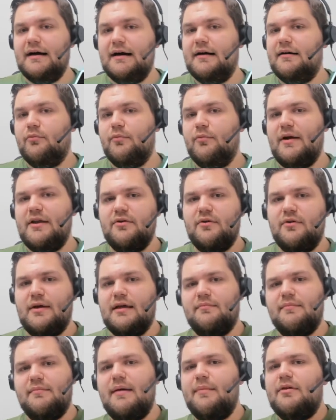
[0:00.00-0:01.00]
When you
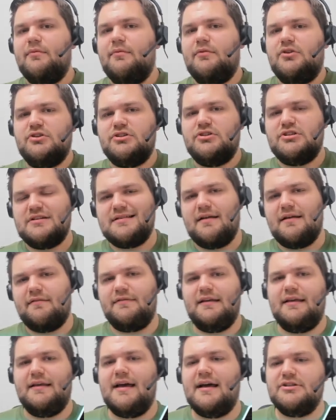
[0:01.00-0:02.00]
hit, maybe you just have
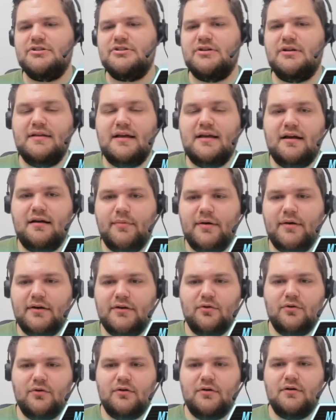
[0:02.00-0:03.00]
the gut shot there, but
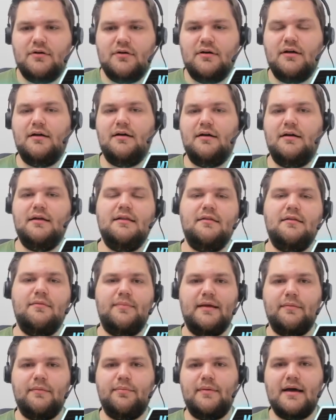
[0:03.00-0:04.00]
you're in the
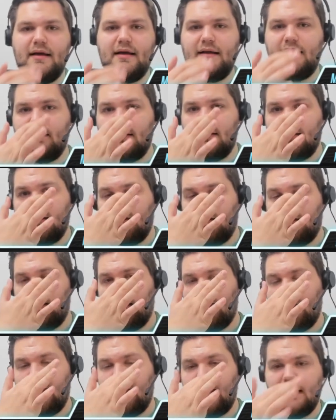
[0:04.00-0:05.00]
big blind,
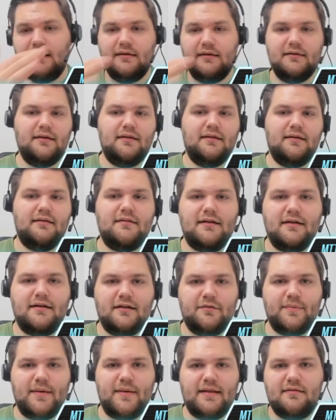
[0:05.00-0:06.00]
and it's not
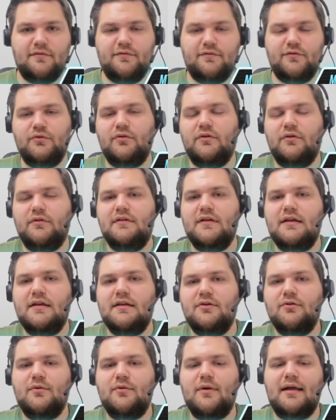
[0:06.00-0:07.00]
expensive to
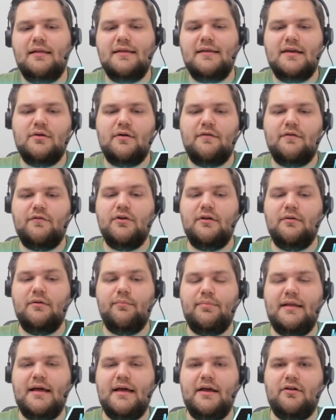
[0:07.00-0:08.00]
continue, and then you have good
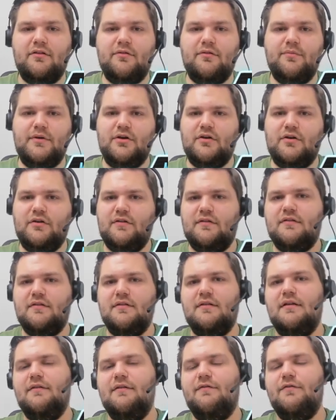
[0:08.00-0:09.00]
implied odds because
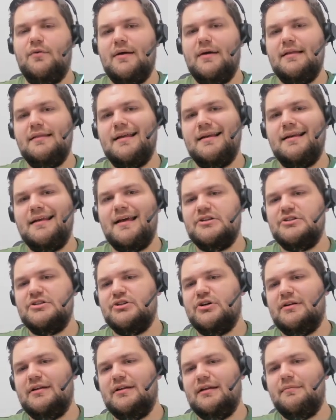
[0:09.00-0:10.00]
if you hit that gut
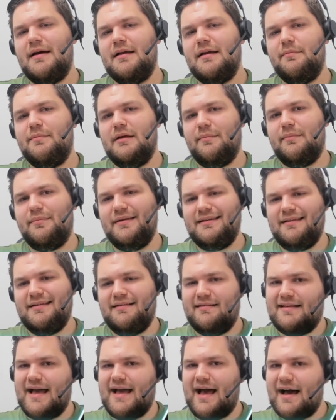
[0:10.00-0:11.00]
shot, it might be a bit
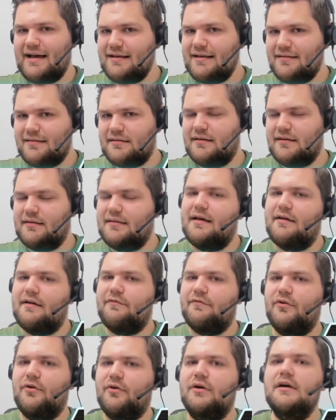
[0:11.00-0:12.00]
disguised, and
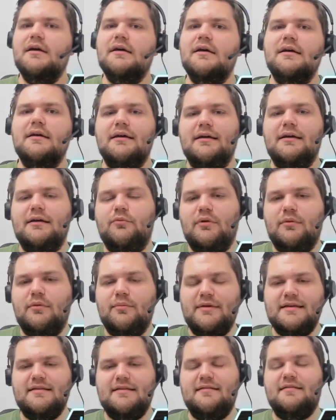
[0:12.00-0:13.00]
therefore it will
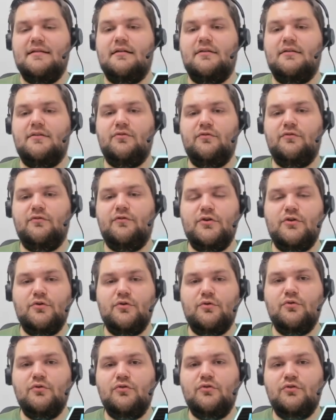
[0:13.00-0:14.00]
be easier for
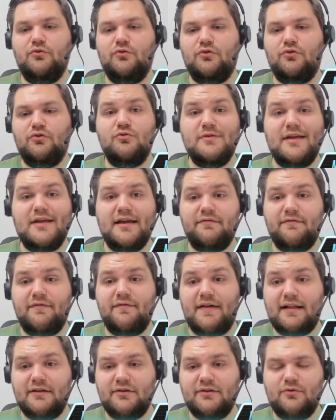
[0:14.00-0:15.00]
you to create
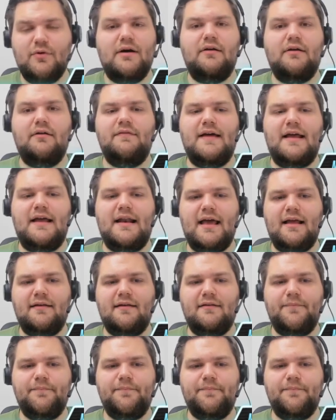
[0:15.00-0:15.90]
value out of that hand.